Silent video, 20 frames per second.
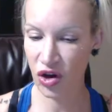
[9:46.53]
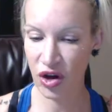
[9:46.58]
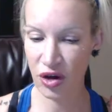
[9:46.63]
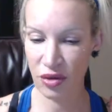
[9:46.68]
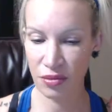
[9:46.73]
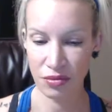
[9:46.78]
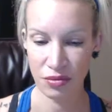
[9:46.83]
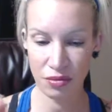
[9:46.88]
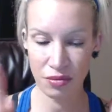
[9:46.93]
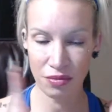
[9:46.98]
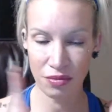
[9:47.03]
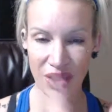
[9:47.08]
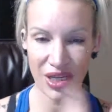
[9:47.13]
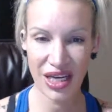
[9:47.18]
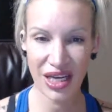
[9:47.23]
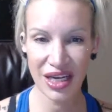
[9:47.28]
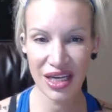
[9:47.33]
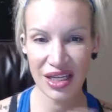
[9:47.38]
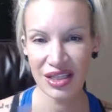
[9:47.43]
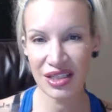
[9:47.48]
from
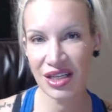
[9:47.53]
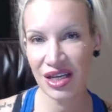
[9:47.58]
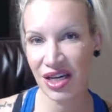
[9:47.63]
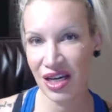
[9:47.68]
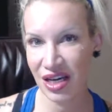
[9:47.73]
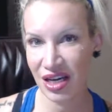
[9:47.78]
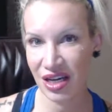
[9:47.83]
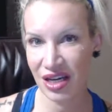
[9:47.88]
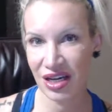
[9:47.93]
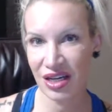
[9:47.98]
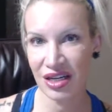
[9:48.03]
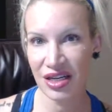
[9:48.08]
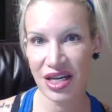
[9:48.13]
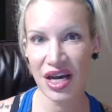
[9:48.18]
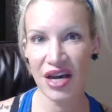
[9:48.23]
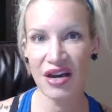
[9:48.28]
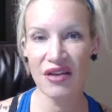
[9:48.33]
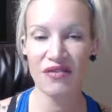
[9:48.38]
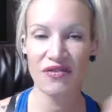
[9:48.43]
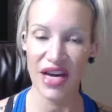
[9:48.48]
beginning to
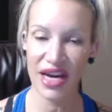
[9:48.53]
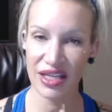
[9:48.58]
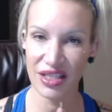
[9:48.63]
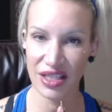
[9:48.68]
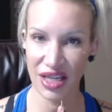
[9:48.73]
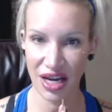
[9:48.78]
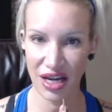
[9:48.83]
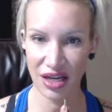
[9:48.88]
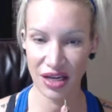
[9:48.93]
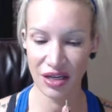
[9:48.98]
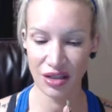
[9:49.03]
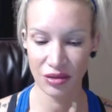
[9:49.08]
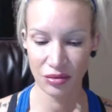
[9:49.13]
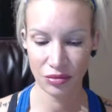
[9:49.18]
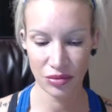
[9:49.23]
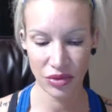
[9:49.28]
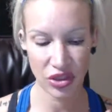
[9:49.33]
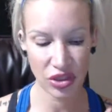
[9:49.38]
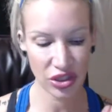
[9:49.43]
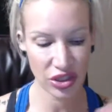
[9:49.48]
end of that tank.
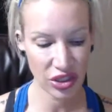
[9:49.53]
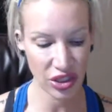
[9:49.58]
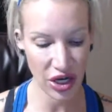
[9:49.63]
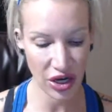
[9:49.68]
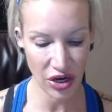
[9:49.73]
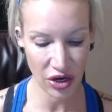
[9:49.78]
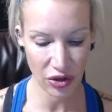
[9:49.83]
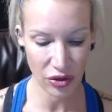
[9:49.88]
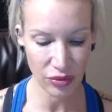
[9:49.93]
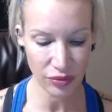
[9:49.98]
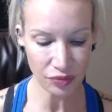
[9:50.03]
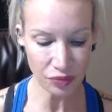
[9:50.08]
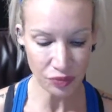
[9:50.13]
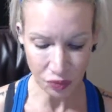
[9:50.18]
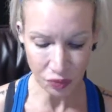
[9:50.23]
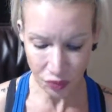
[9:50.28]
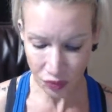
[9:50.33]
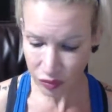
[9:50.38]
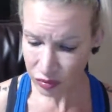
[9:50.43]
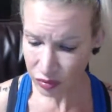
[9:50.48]
So
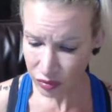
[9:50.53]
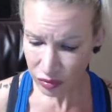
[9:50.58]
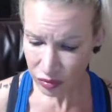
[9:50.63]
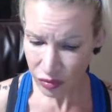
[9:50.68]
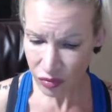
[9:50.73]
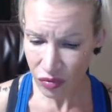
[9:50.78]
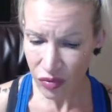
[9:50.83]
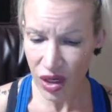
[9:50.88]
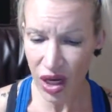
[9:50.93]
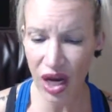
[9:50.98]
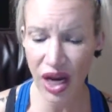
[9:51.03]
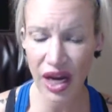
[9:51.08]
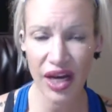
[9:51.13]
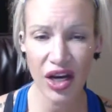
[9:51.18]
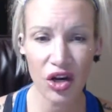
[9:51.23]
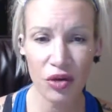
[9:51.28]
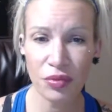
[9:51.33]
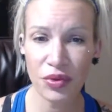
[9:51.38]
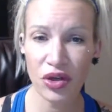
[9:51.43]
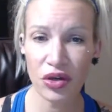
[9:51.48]

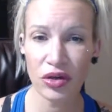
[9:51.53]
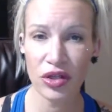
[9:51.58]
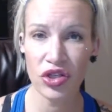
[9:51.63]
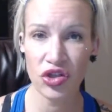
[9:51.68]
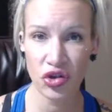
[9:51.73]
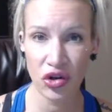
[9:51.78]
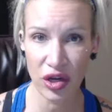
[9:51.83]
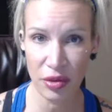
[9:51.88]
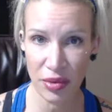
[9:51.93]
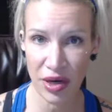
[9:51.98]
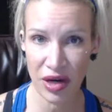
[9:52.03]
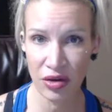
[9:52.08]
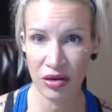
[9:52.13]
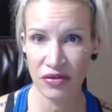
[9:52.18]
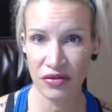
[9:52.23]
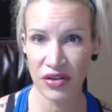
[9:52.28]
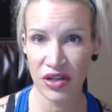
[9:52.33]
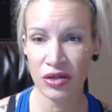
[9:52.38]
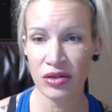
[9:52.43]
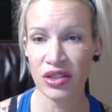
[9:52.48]
I hope you're enjoying my
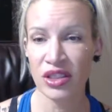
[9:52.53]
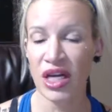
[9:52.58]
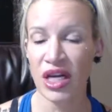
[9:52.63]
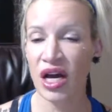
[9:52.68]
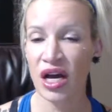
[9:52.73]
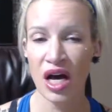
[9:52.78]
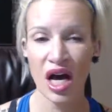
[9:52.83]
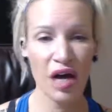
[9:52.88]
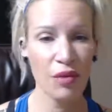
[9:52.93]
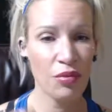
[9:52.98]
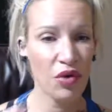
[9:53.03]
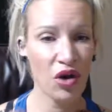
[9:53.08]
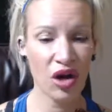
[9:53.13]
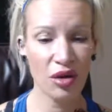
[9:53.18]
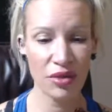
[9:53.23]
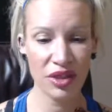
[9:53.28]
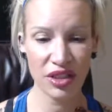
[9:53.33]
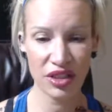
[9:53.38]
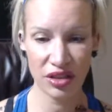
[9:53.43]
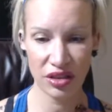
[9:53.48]
reviews. I
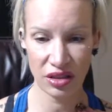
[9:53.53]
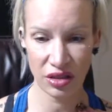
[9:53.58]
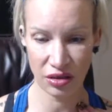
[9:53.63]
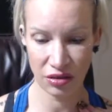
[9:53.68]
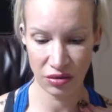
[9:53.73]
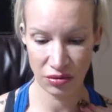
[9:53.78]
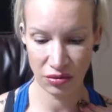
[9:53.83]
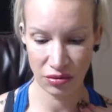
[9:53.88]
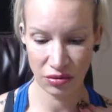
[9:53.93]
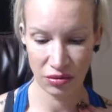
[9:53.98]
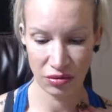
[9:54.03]
promise